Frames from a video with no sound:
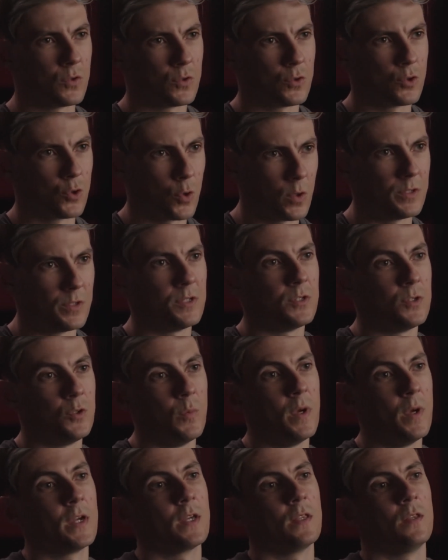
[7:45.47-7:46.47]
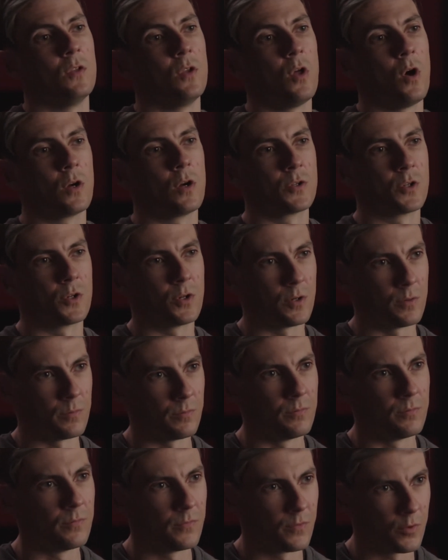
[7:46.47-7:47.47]
the choices you make in the long
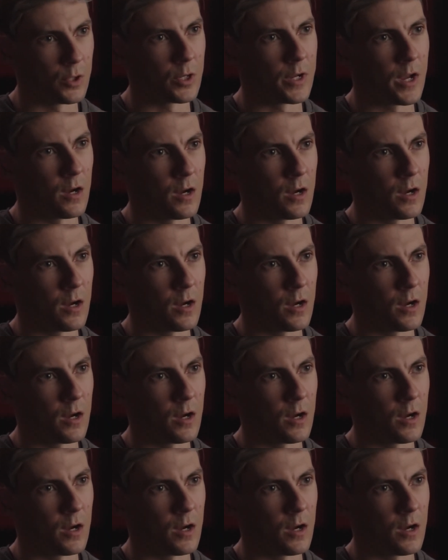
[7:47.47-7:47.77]
term for your